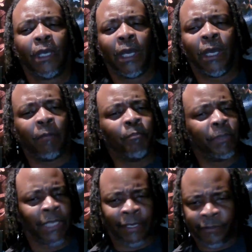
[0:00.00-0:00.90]

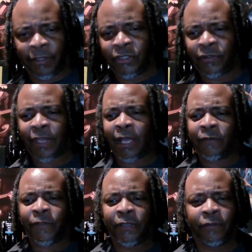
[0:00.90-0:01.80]
But like I said, just kind
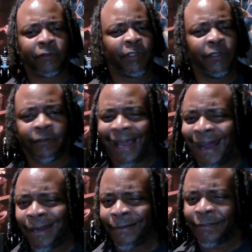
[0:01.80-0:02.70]
of his
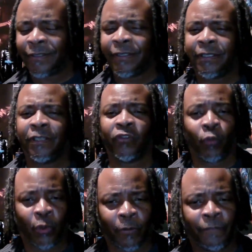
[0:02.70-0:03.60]
honesty, his
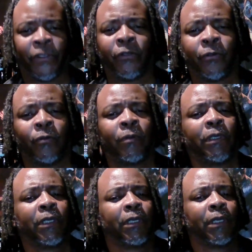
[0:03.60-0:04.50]
worldview.
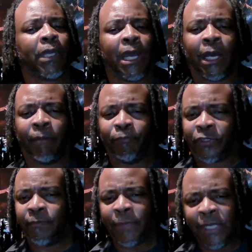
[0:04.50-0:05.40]

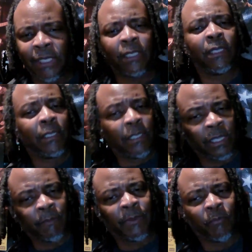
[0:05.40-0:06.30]
To me,
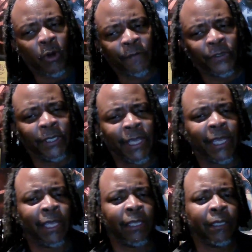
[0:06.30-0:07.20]
him and Marvin
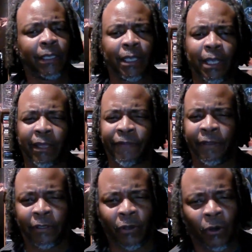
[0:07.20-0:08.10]
Gaye, I
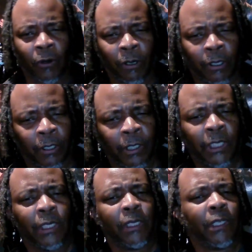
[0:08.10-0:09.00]
think, are
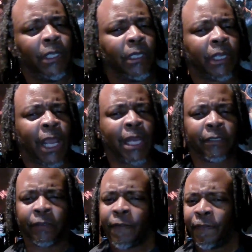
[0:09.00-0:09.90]
kind
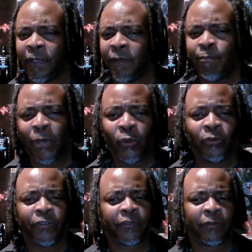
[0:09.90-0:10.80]
of the
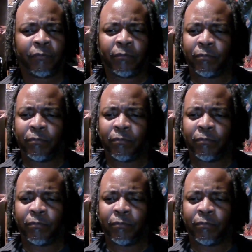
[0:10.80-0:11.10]
most